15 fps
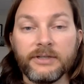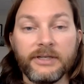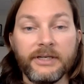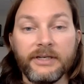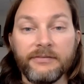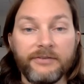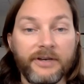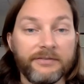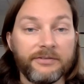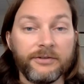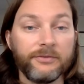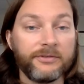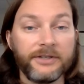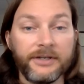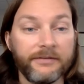Again, if you have to
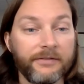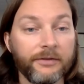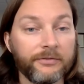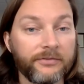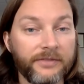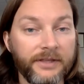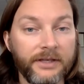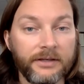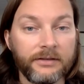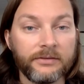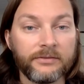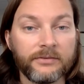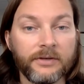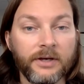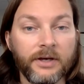use any of those things,